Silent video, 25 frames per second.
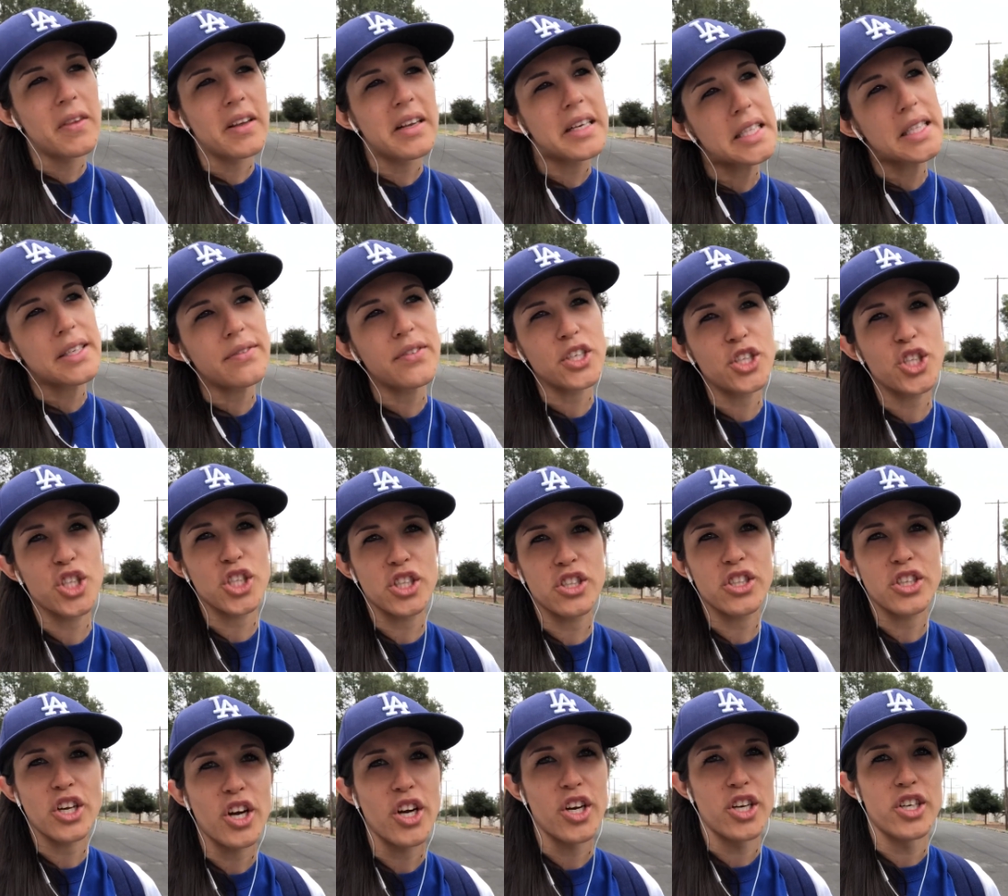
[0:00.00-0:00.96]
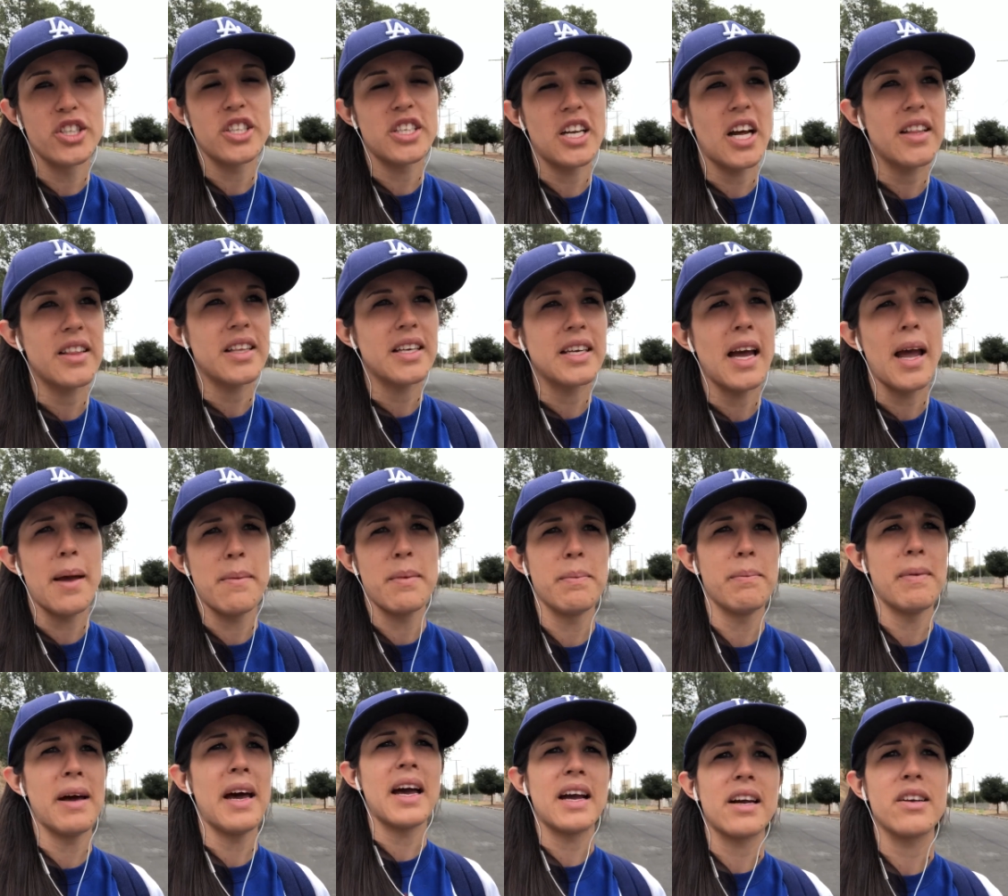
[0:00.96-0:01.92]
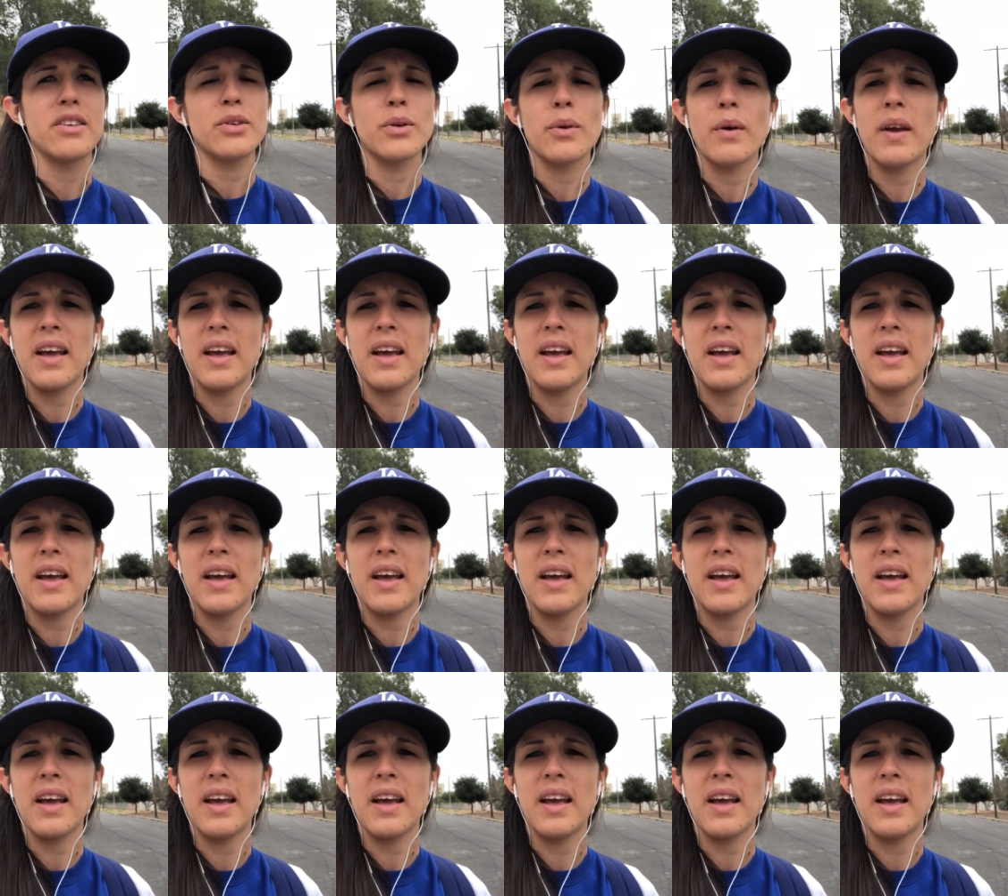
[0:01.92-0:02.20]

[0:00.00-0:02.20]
This division is ours, not the Diamondbacks.